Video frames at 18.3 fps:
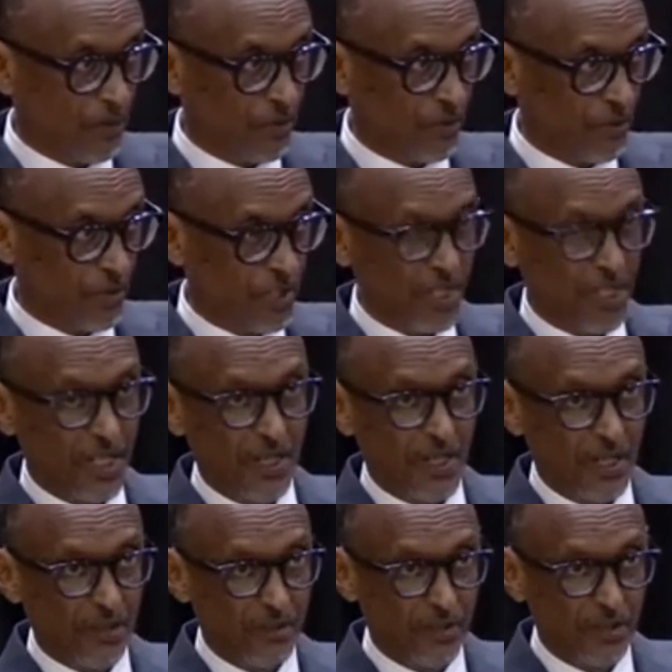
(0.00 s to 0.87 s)
We
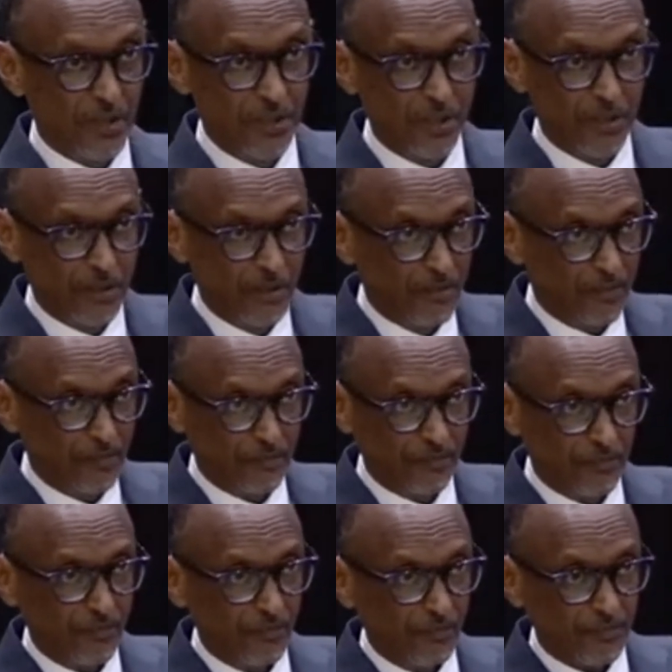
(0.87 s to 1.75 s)
allowed
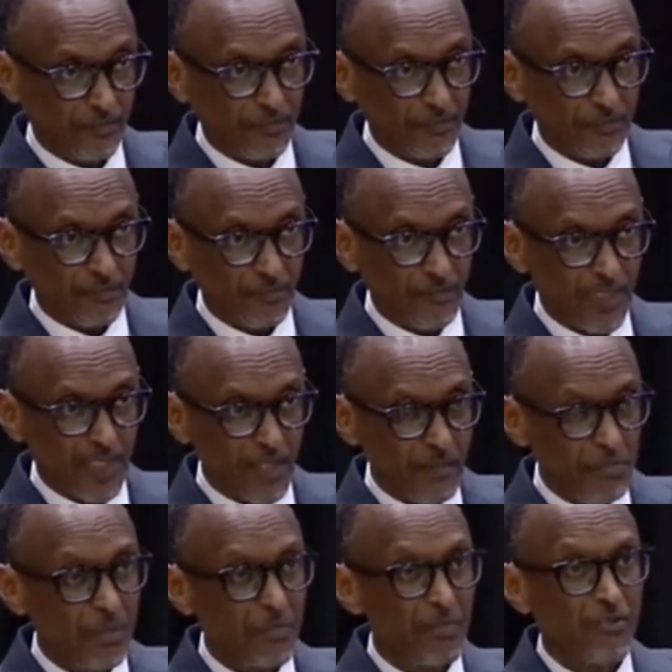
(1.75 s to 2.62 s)

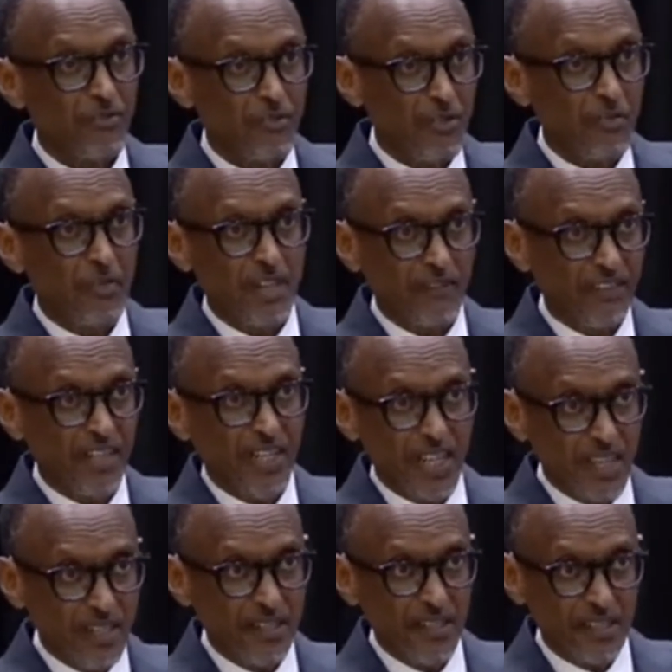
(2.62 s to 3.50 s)
people from
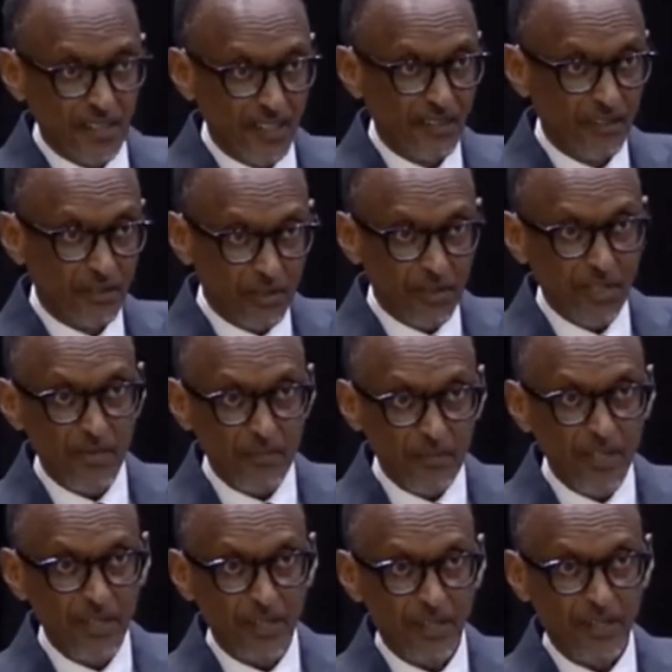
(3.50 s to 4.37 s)
Afghanistan to
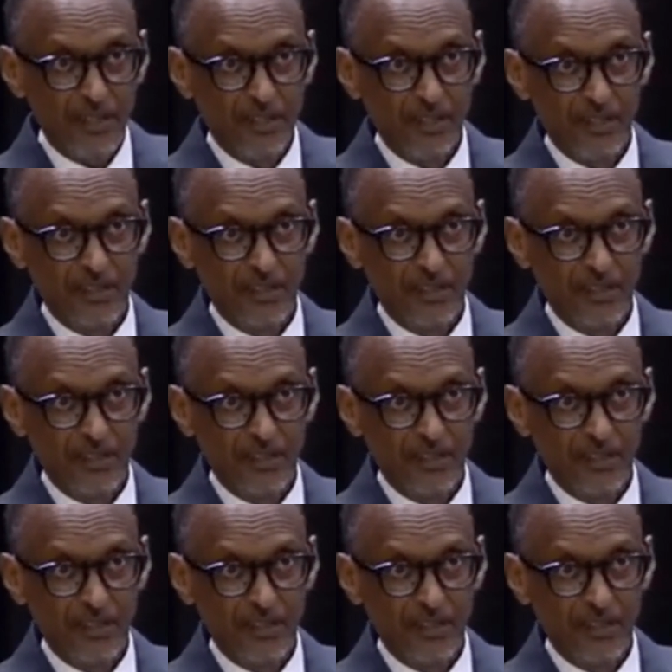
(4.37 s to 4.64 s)
come here.